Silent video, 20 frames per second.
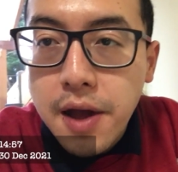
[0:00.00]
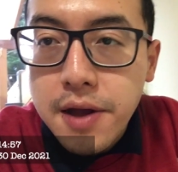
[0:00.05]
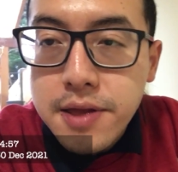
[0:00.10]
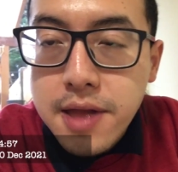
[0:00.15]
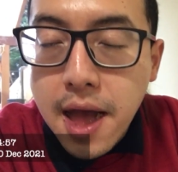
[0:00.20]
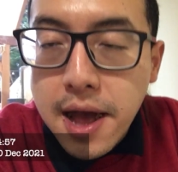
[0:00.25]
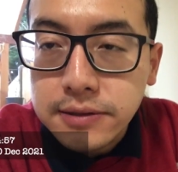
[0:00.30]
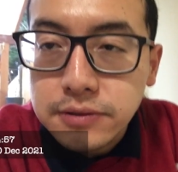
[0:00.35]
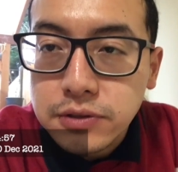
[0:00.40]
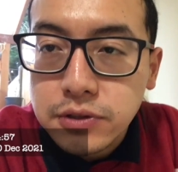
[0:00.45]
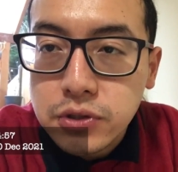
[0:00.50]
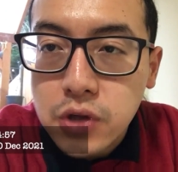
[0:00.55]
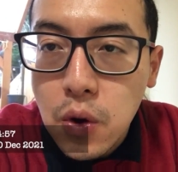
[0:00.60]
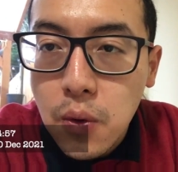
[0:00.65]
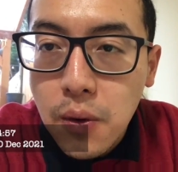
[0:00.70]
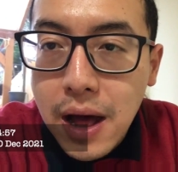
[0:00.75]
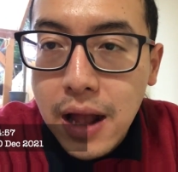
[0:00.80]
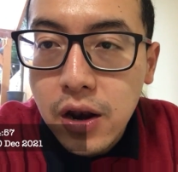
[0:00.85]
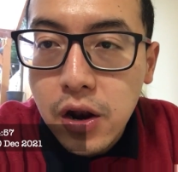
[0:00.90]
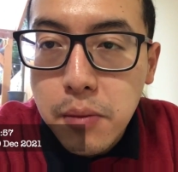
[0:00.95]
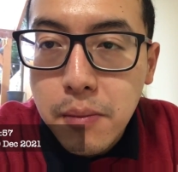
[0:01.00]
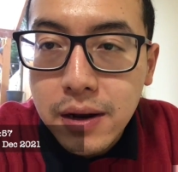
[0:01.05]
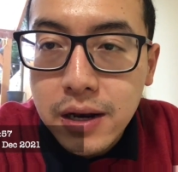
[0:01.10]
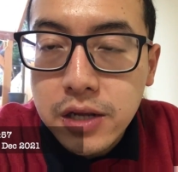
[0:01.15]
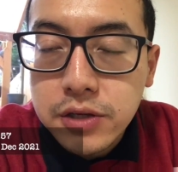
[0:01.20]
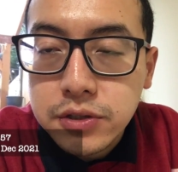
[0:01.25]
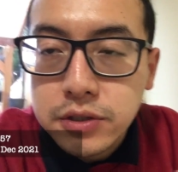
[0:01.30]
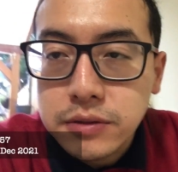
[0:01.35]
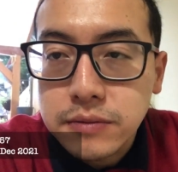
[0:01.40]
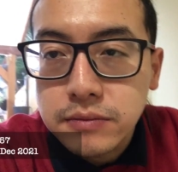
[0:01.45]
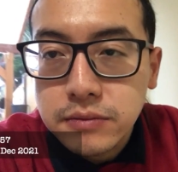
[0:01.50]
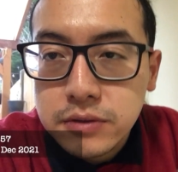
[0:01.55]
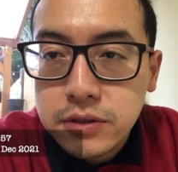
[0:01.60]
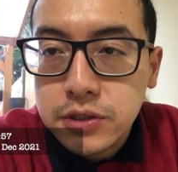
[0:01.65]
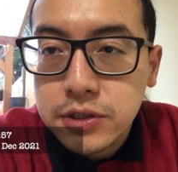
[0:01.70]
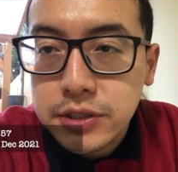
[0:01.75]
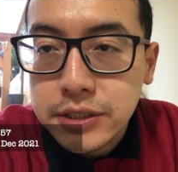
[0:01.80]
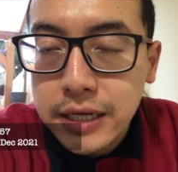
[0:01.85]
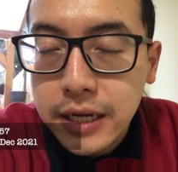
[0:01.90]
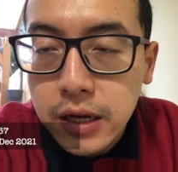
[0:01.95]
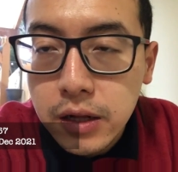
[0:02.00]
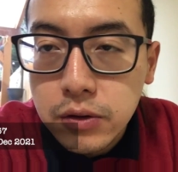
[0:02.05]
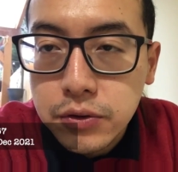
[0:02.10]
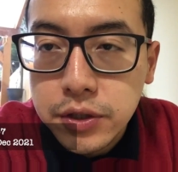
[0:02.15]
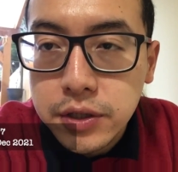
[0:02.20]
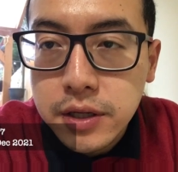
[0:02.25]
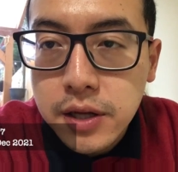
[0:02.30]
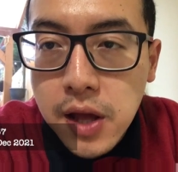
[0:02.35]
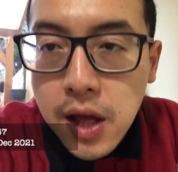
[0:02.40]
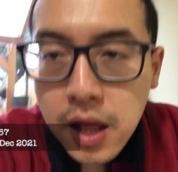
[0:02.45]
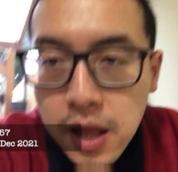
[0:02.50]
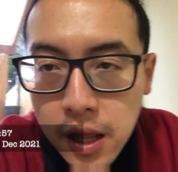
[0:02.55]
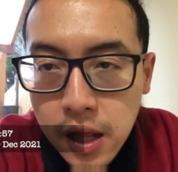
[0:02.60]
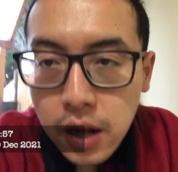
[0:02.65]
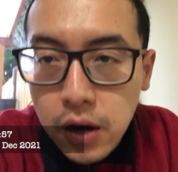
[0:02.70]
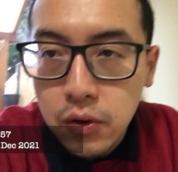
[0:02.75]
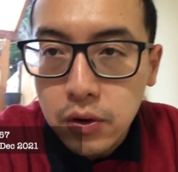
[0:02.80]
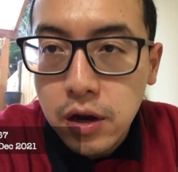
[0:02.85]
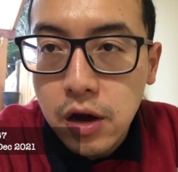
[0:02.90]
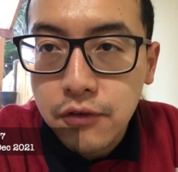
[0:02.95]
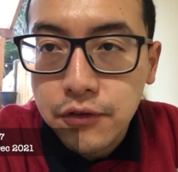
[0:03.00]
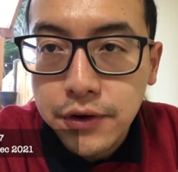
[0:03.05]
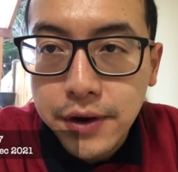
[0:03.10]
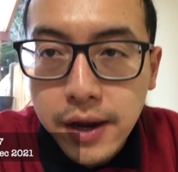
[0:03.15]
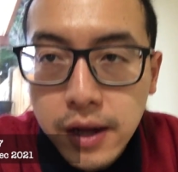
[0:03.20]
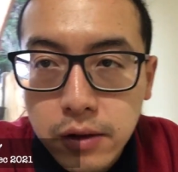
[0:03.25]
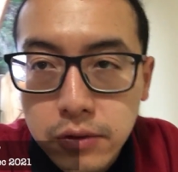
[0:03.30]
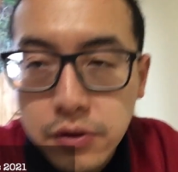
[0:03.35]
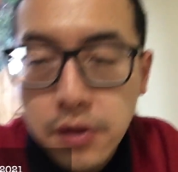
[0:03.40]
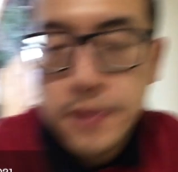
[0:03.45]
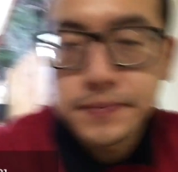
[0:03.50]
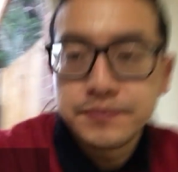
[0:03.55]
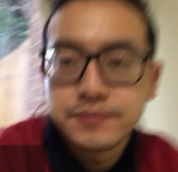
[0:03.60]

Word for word: Yeah, so I learned my lesson, stay healthy, look after health.